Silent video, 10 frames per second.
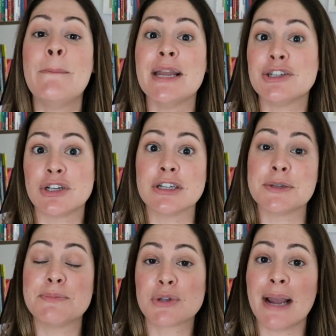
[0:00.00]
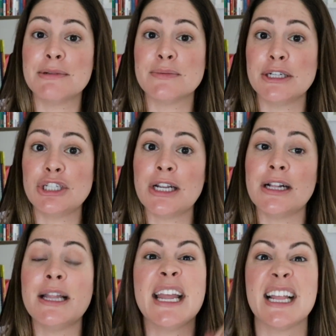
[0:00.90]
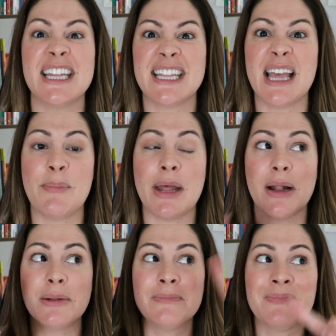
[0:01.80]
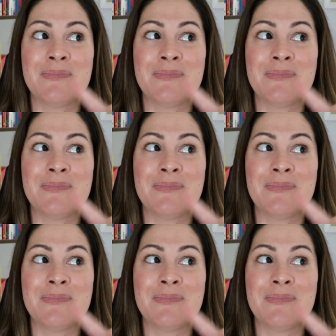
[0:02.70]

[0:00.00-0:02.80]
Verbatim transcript: Make sure you're subscribed to my channel and click that bell.